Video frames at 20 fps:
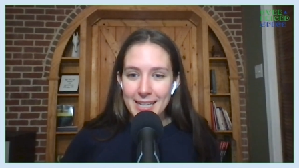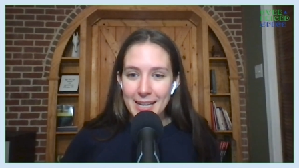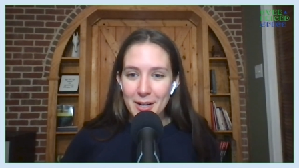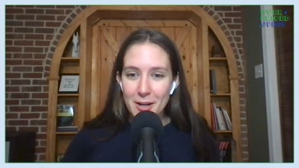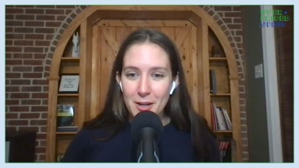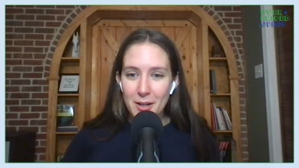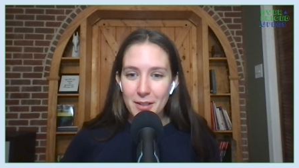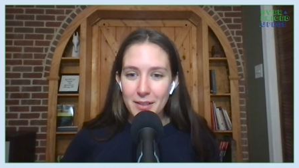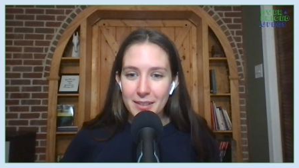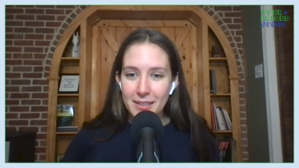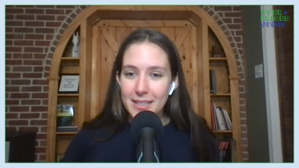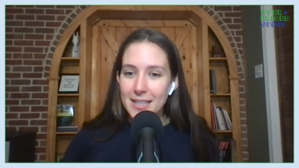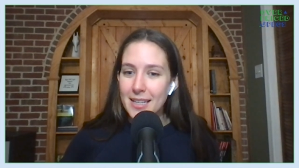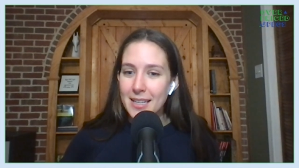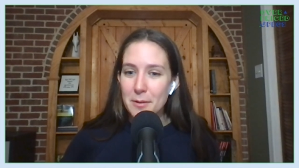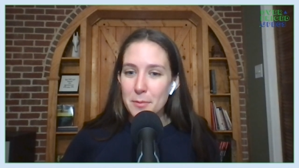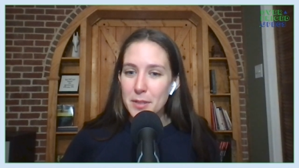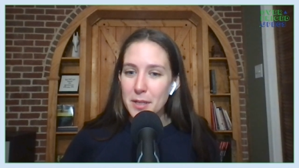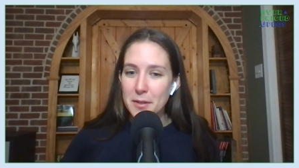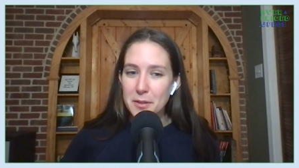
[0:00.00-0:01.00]
at all it,
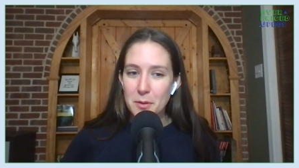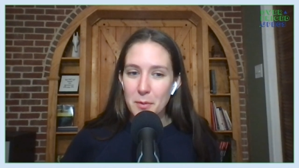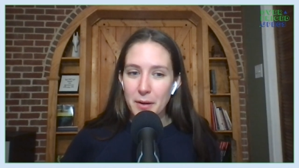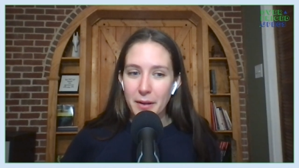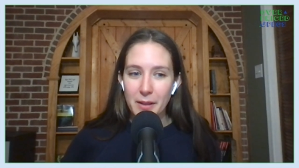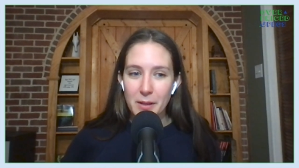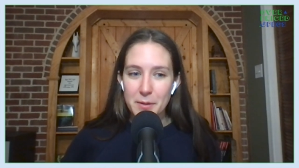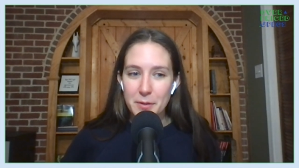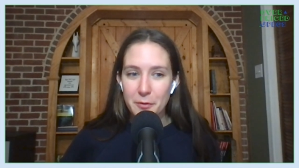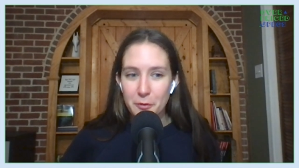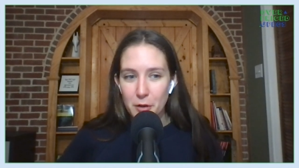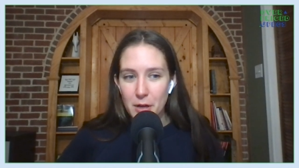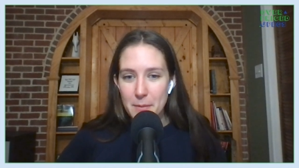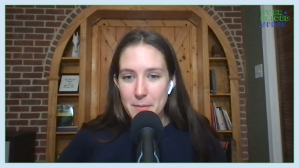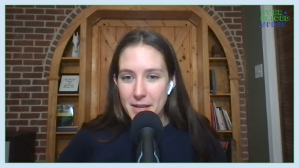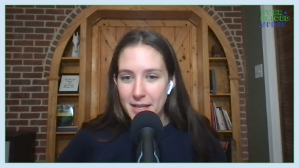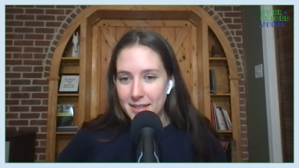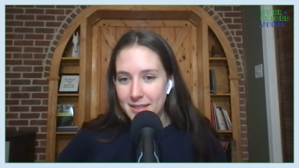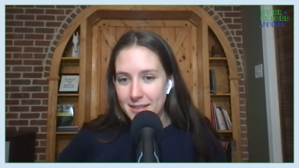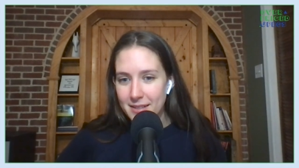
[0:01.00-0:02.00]
it was also one of these
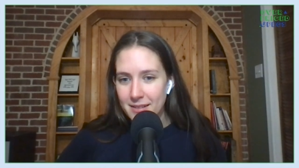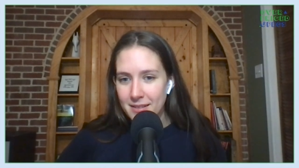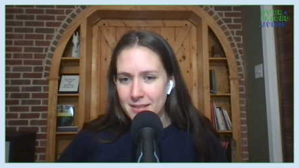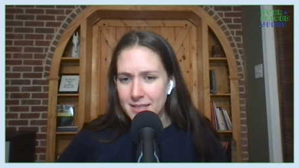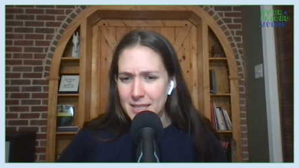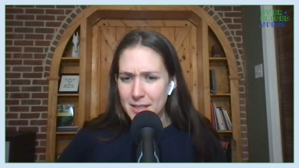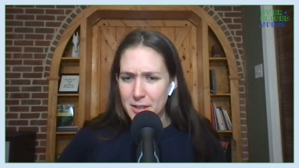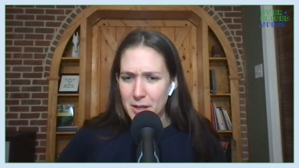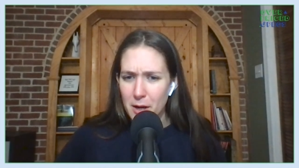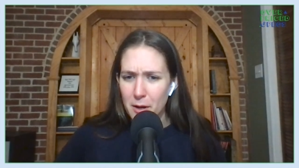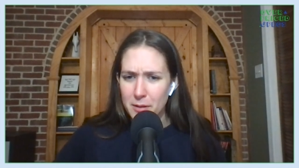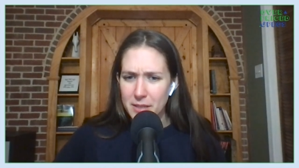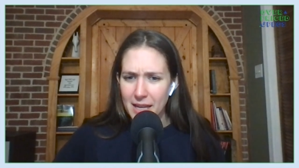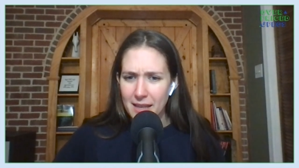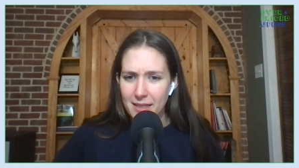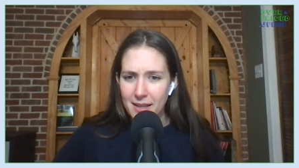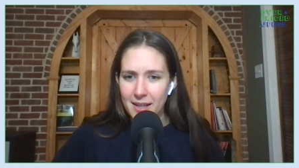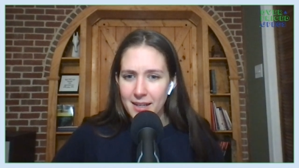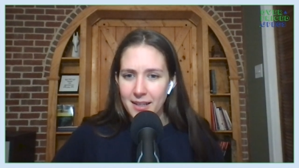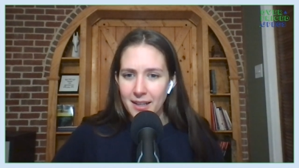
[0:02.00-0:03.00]
freemint cc0s i
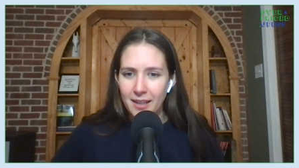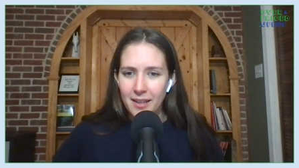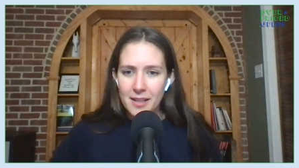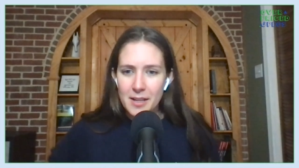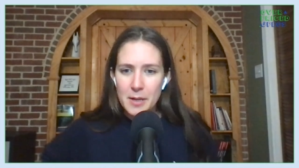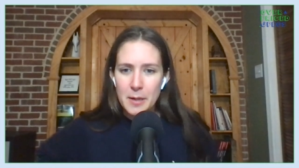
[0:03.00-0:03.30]
think